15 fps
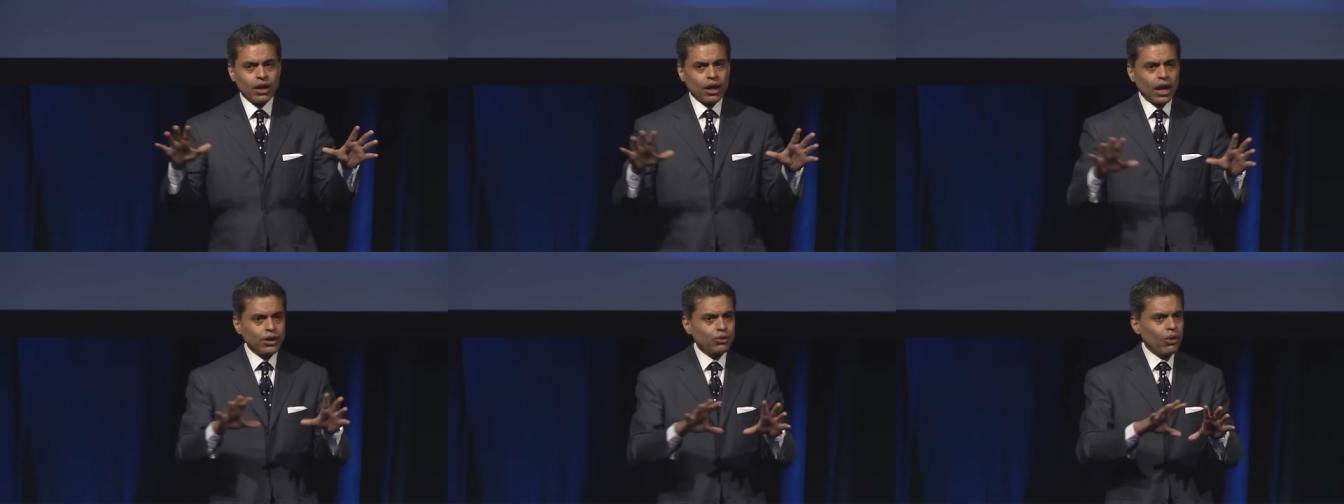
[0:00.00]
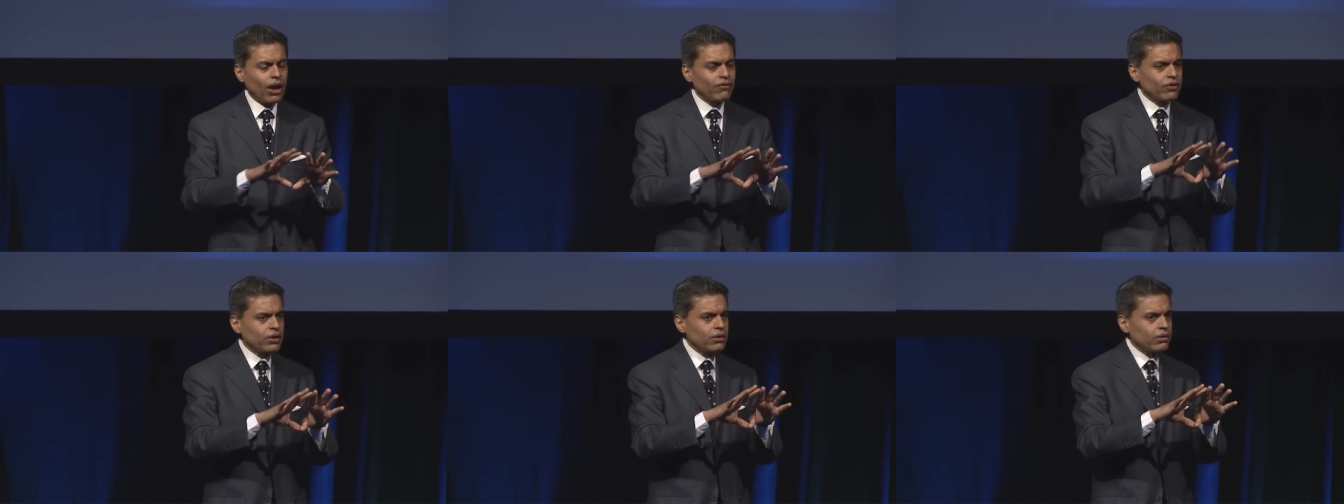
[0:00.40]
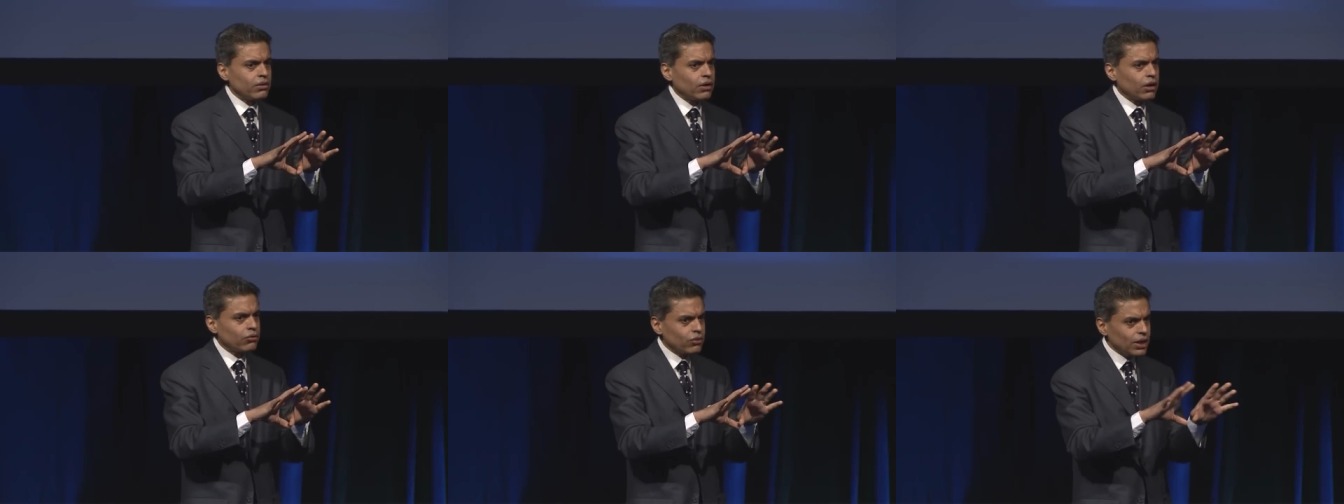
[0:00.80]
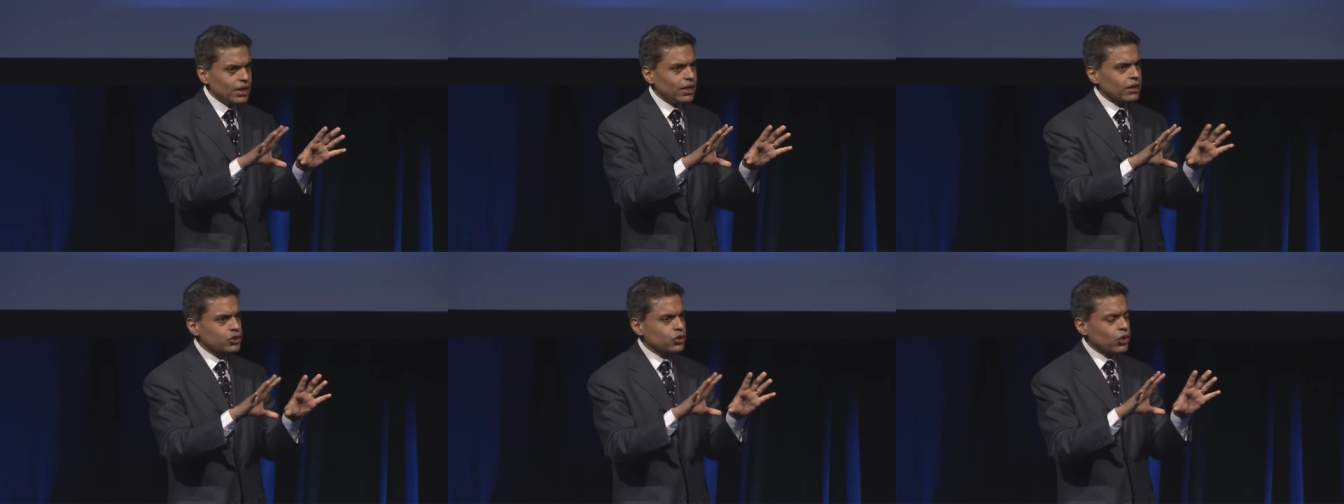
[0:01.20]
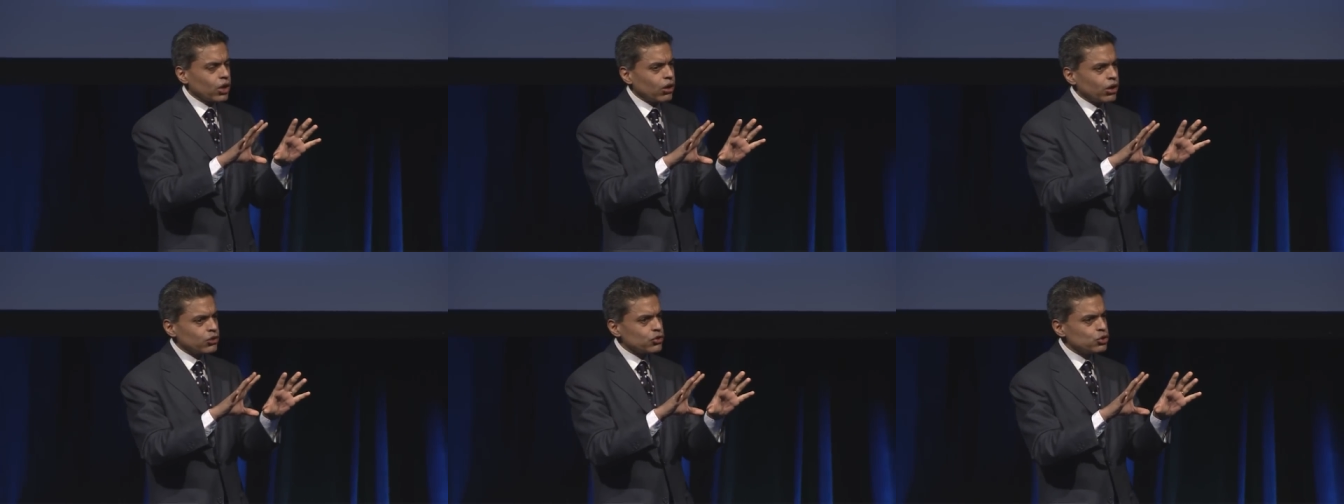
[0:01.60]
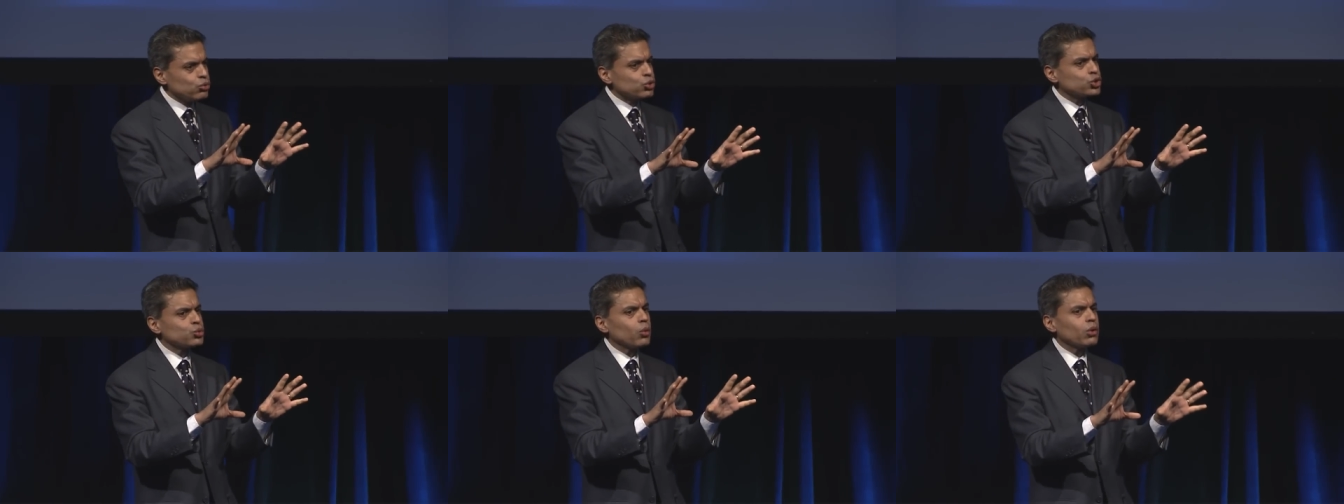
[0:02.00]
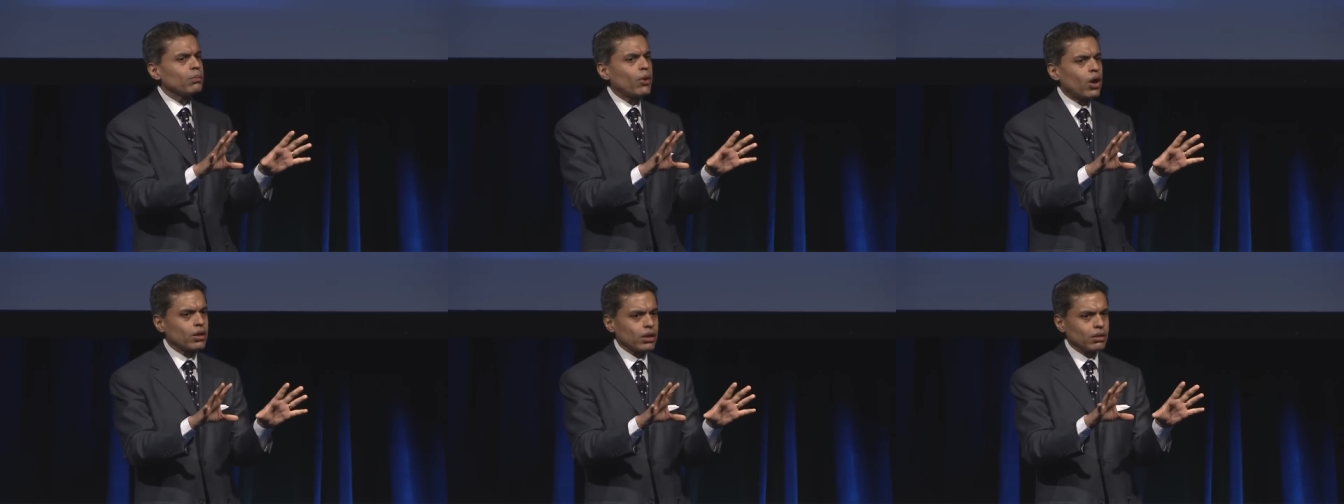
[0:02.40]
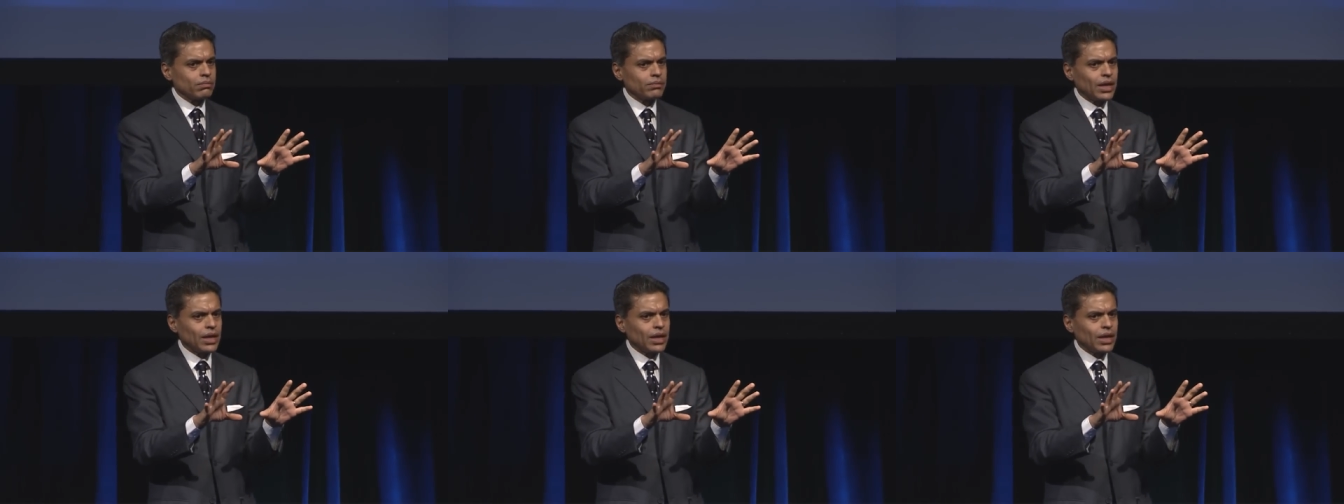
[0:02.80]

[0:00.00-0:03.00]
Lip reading: and you have a a really unusual model.